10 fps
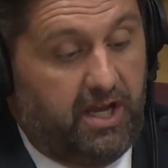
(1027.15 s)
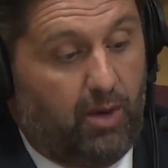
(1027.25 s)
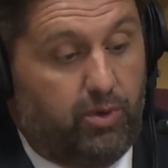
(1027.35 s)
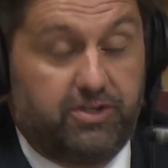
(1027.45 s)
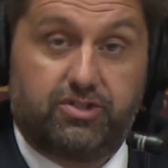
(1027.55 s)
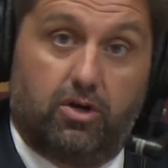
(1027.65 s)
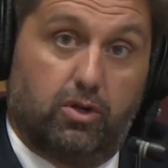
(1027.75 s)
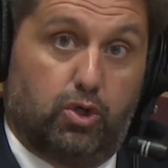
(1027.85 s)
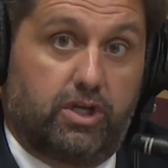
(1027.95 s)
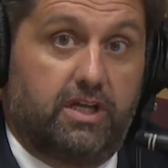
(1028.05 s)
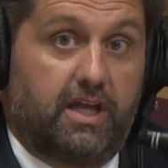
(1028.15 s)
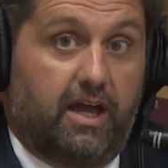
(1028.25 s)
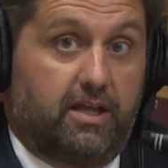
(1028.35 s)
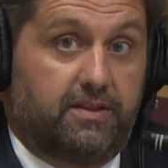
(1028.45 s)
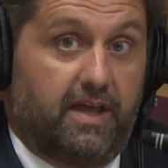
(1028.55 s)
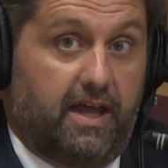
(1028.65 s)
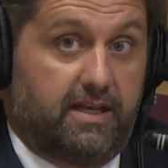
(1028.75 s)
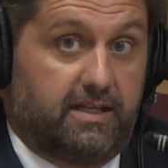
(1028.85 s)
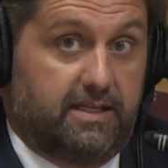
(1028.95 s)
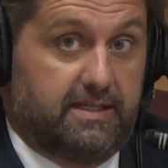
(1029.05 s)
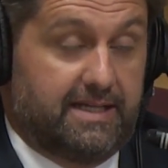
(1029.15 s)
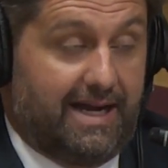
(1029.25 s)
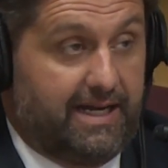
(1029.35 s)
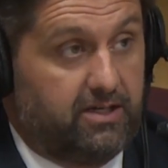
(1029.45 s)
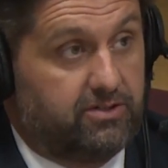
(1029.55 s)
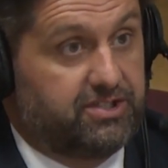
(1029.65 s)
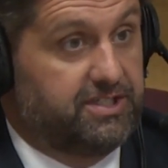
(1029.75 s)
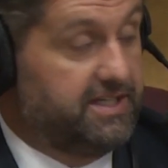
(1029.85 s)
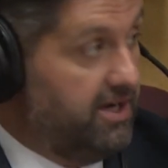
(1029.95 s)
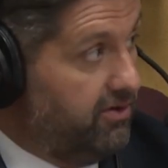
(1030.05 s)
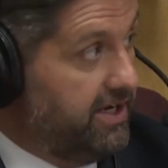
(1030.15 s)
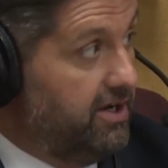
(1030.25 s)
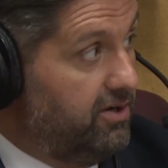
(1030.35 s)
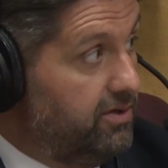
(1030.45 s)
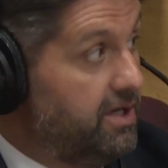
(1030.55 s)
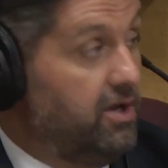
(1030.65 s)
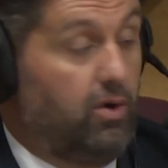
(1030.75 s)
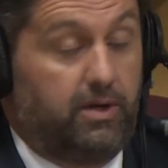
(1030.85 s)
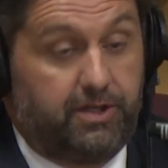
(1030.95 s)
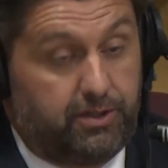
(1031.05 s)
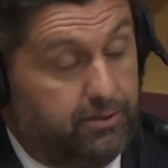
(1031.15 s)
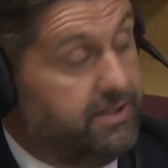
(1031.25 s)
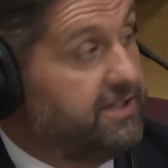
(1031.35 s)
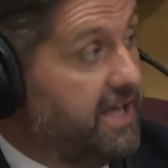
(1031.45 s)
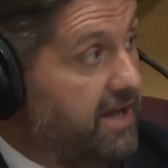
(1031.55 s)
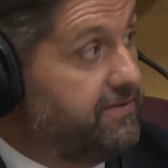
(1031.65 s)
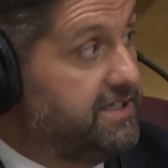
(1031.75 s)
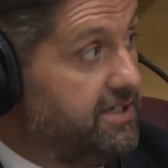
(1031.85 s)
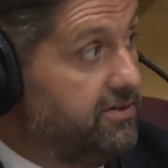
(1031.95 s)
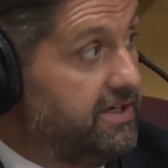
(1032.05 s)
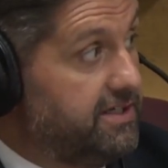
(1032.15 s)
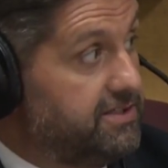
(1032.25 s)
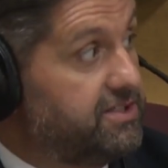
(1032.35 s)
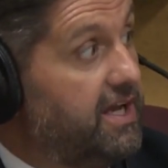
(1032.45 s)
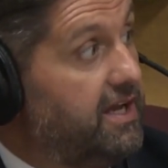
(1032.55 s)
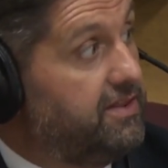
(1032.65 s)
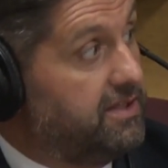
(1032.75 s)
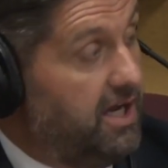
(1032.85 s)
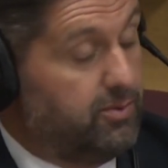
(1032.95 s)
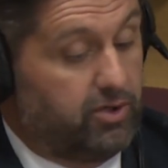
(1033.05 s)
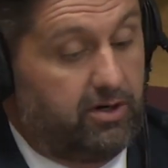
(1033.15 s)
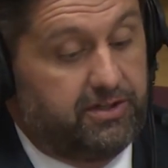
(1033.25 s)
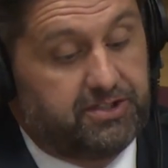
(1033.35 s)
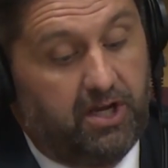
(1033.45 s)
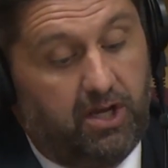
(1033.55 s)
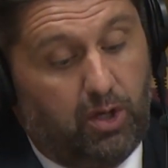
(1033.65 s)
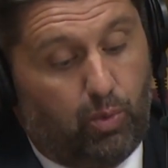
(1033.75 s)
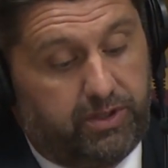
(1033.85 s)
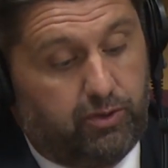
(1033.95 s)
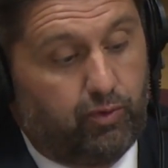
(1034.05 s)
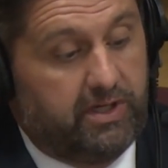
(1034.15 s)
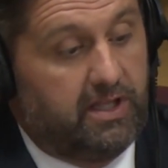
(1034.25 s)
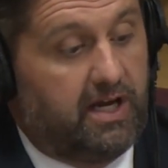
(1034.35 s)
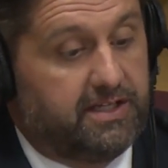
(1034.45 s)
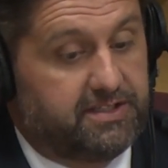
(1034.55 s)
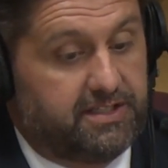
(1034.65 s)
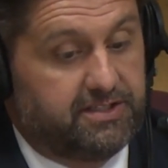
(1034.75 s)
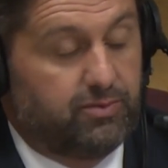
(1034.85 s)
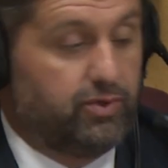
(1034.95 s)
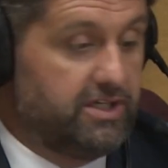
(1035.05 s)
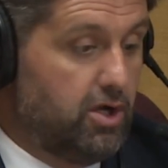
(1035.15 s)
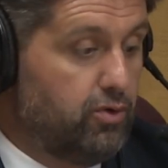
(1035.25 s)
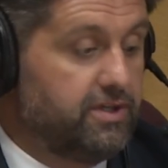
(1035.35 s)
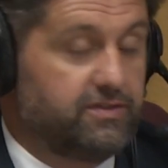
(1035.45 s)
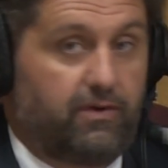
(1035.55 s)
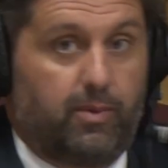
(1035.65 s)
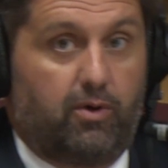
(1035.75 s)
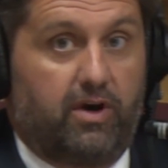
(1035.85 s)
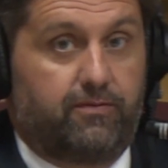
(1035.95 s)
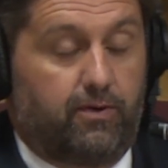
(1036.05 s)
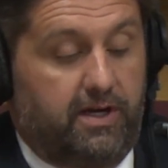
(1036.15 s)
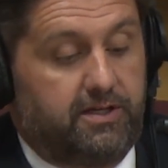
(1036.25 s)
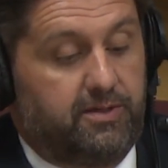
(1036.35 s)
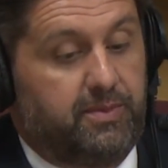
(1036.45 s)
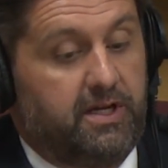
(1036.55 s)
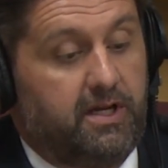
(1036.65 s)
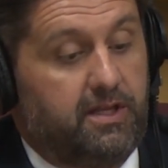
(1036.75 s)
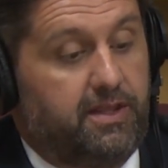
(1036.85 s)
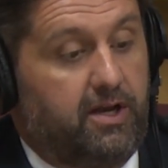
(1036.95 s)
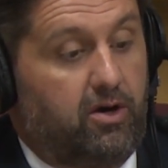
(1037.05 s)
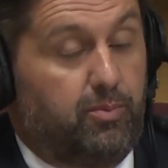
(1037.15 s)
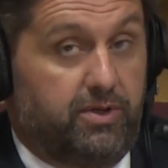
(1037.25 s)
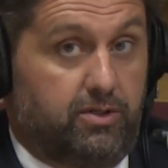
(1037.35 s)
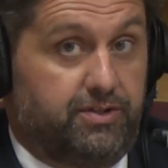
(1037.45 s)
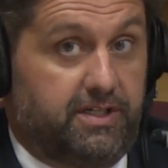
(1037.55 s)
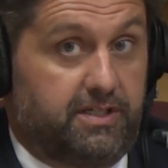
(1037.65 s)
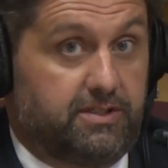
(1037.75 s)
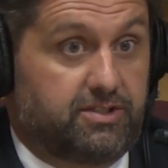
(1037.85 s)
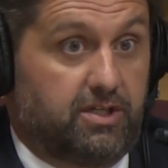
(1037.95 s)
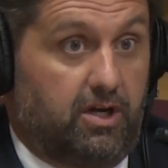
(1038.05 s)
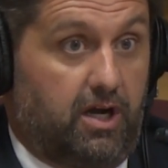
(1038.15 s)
And when you start looking at that entire scenario, including the cafeterias and the libraries, what you realize is, and we know this from our referendum, that our buildings,